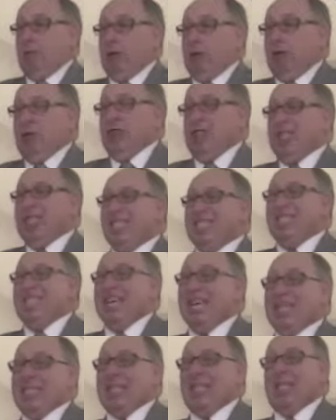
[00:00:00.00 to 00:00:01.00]
You didn't
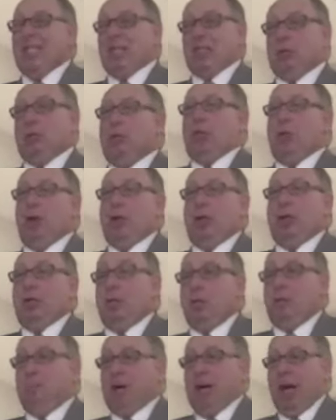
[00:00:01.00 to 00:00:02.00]
get to this point
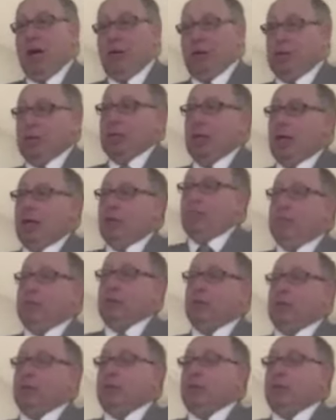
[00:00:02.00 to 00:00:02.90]
by yourselves.